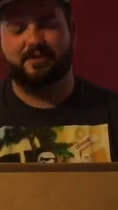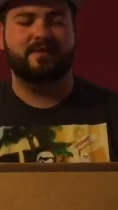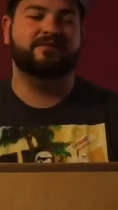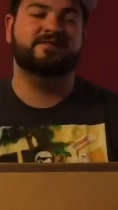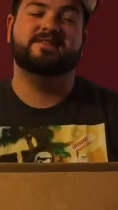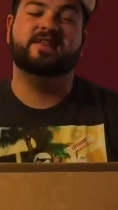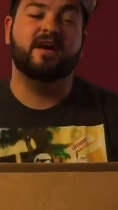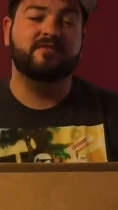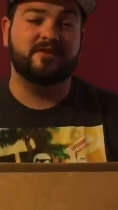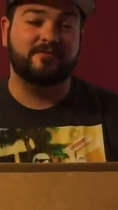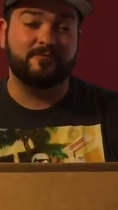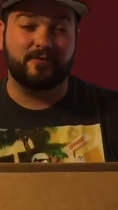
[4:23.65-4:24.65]
I would have
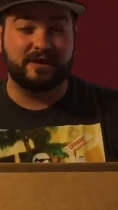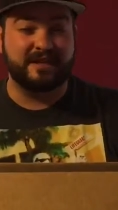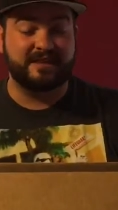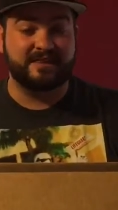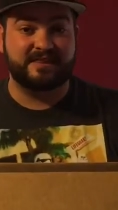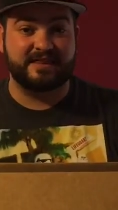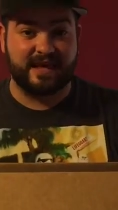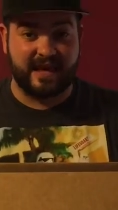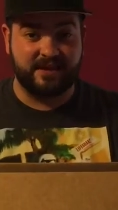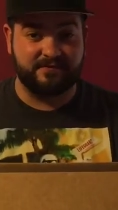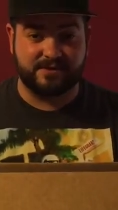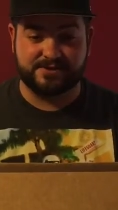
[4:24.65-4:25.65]
loved a 40th
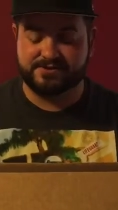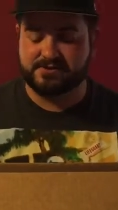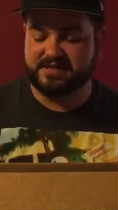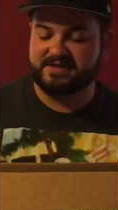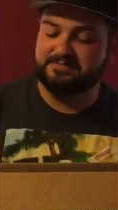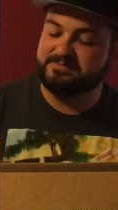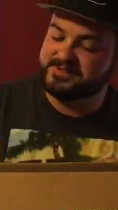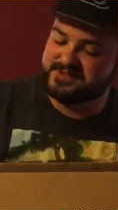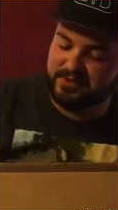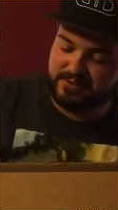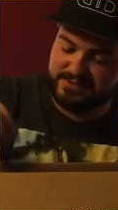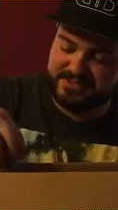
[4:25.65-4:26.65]
anniversary
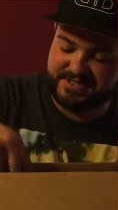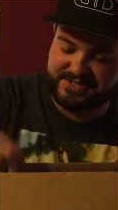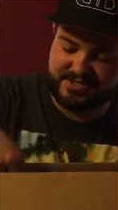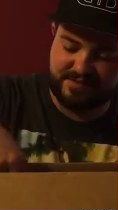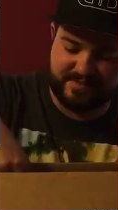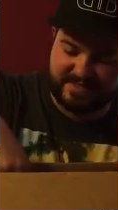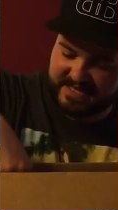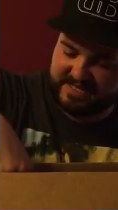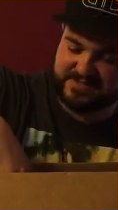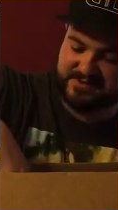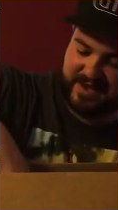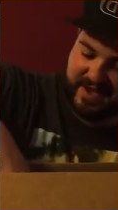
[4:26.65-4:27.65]
Star Wars t-shirt, but
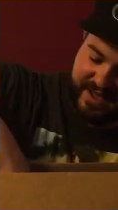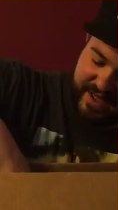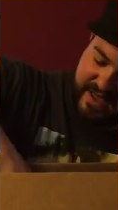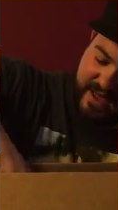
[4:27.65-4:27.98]
that's okay.